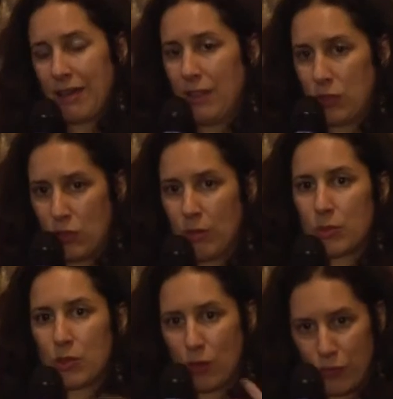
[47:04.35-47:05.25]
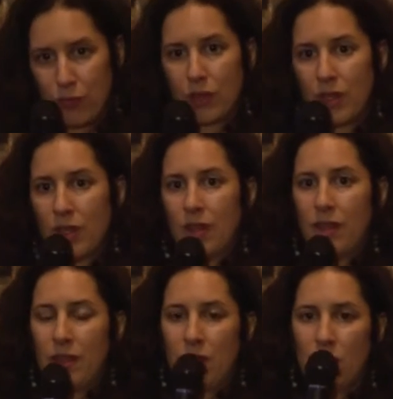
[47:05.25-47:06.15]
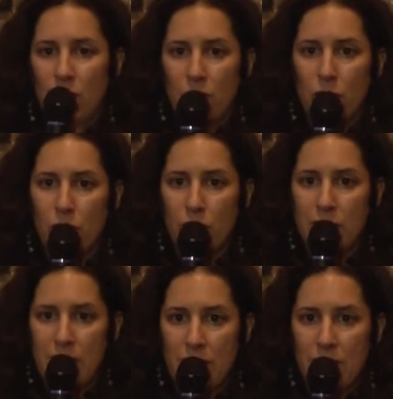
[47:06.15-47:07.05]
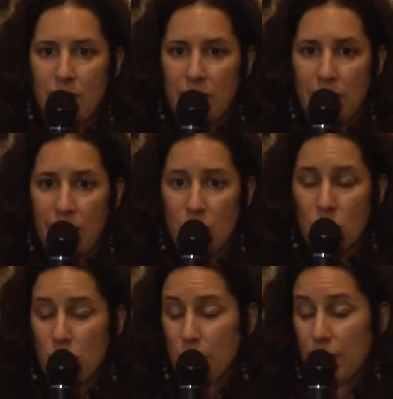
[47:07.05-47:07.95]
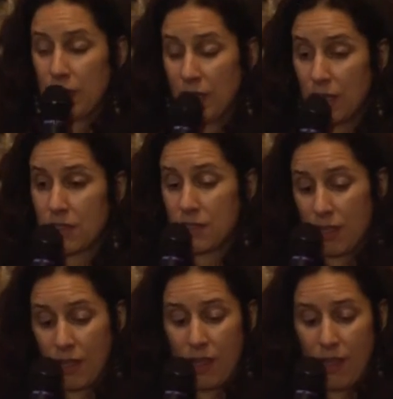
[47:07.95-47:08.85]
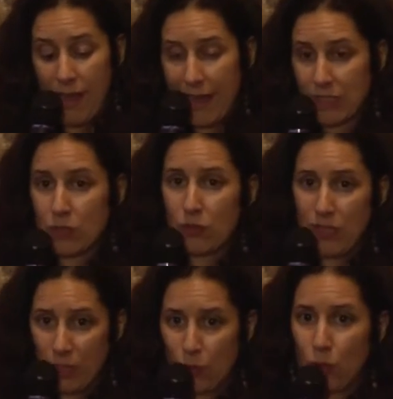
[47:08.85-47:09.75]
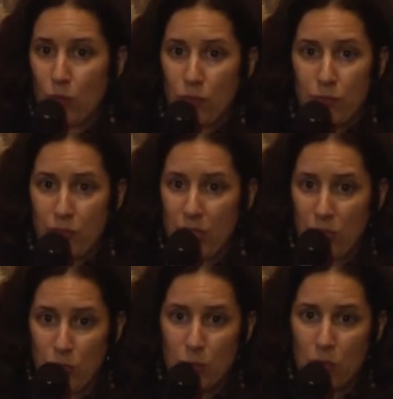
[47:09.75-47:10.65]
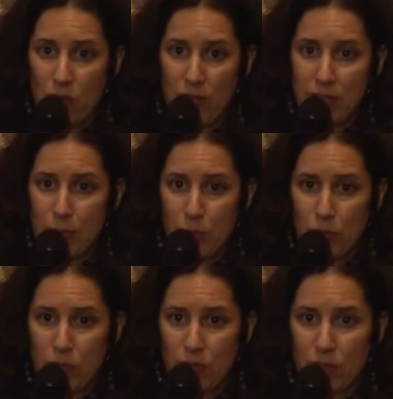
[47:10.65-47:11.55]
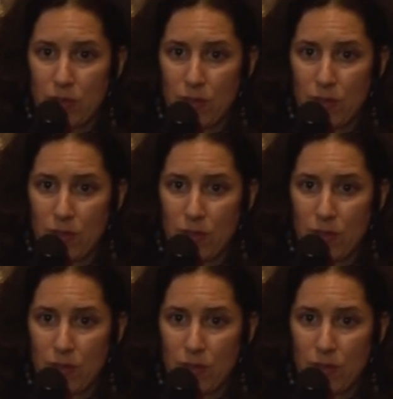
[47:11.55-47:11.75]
in terms of, you know, an authoritarian dictatorship that is actively involved in human rights abuses.